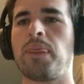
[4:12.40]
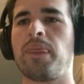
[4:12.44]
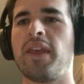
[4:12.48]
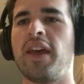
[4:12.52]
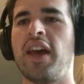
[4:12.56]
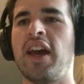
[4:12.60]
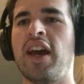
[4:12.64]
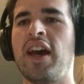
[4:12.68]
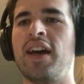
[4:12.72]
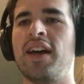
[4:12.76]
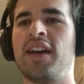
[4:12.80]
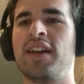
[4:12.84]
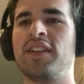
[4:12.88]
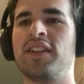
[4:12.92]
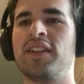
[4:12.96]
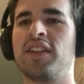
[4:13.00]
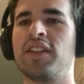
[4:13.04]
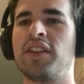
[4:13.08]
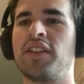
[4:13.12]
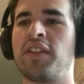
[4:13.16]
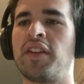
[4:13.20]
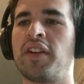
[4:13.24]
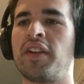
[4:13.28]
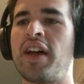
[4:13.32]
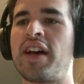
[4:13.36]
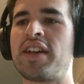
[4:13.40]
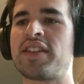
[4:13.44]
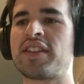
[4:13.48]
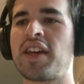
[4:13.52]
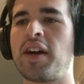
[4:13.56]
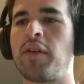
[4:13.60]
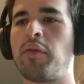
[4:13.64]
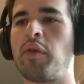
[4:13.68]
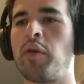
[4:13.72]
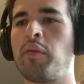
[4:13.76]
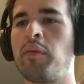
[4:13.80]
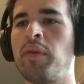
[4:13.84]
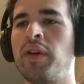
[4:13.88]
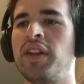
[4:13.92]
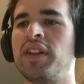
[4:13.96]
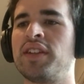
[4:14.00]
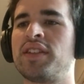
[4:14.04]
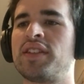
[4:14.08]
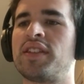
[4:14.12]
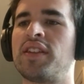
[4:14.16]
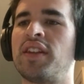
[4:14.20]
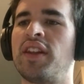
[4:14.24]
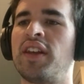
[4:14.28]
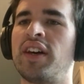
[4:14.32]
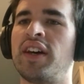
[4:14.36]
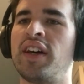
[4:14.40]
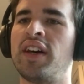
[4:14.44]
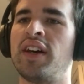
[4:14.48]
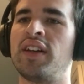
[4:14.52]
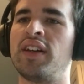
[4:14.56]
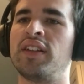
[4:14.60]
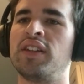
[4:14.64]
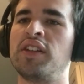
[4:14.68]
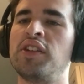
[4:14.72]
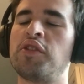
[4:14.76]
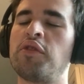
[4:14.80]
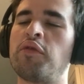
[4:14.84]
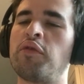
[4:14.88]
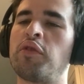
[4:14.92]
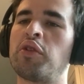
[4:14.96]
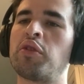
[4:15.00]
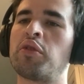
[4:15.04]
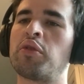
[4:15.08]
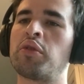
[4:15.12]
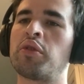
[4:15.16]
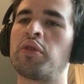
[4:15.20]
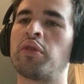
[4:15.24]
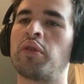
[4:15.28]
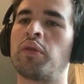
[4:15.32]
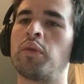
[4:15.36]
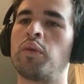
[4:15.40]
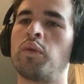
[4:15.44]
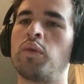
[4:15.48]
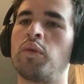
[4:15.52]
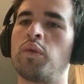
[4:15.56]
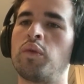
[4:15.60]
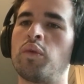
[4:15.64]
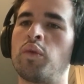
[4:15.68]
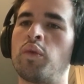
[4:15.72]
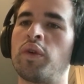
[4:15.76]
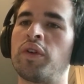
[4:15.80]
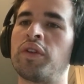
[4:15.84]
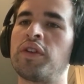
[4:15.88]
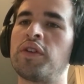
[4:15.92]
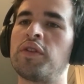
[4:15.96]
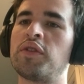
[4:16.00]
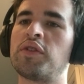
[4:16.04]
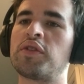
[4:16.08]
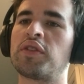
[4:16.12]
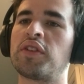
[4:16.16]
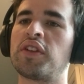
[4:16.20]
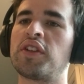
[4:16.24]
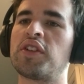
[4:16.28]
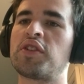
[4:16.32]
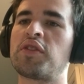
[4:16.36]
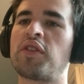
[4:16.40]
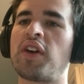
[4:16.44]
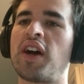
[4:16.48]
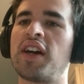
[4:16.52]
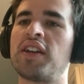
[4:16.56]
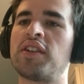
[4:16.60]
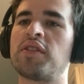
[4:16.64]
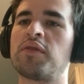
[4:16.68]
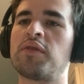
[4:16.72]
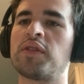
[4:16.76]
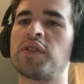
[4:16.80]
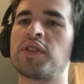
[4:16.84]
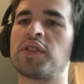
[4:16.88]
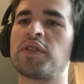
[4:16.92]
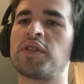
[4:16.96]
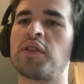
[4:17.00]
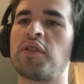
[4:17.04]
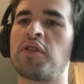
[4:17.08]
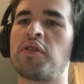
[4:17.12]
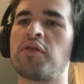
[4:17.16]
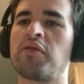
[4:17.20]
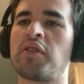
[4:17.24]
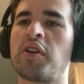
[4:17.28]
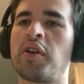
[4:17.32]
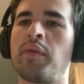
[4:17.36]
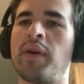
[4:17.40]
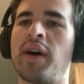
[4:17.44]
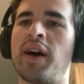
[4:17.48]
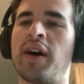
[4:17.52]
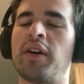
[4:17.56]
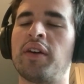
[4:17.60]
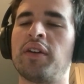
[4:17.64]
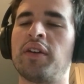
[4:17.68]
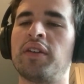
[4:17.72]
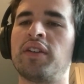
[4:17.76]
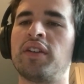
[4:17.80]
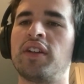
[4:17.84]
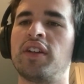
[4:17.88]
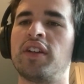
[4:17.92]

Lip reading: And the last couple of minutes, the interviewer will usually try to reserve about